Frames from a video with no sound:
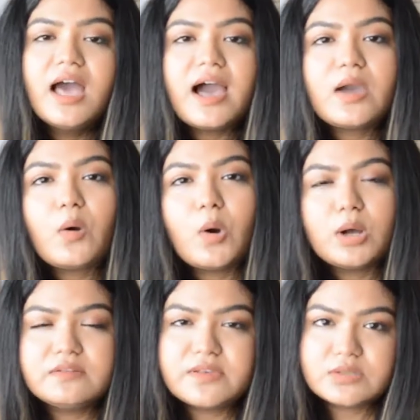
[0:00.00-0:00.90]
I
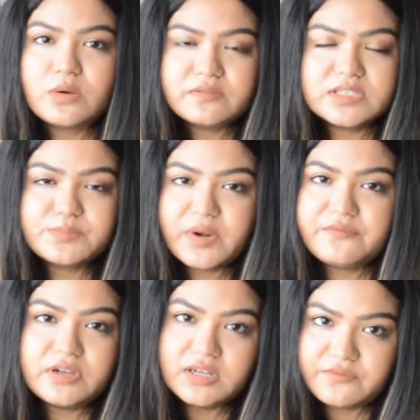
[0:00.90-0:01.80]
always always
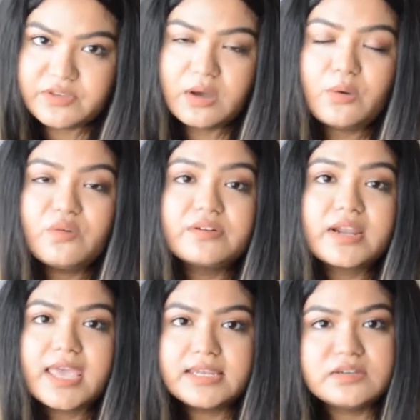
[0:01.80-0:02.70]
prefer Nivea over
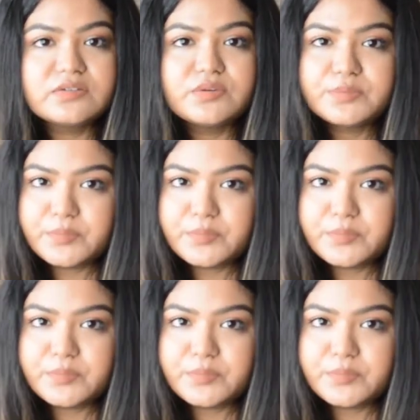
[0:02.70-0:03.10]
any other